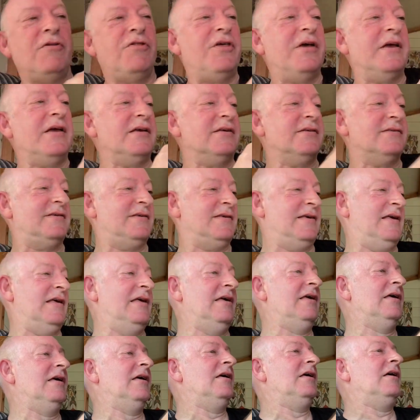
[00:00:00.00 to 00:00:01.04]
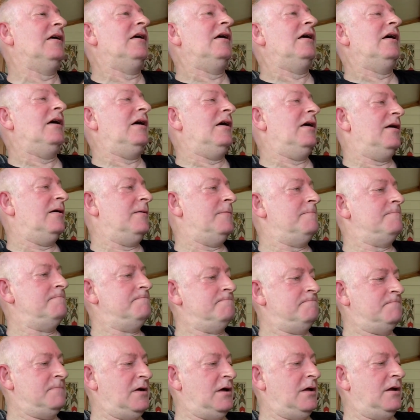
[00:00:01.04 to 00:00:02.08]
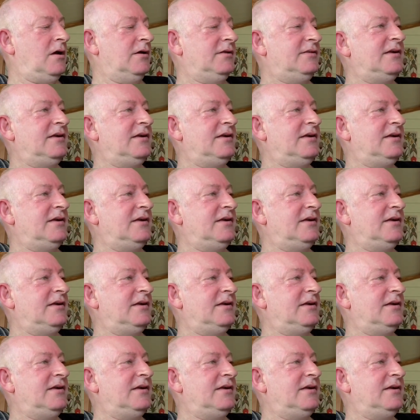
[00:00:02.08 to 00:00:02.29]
things. I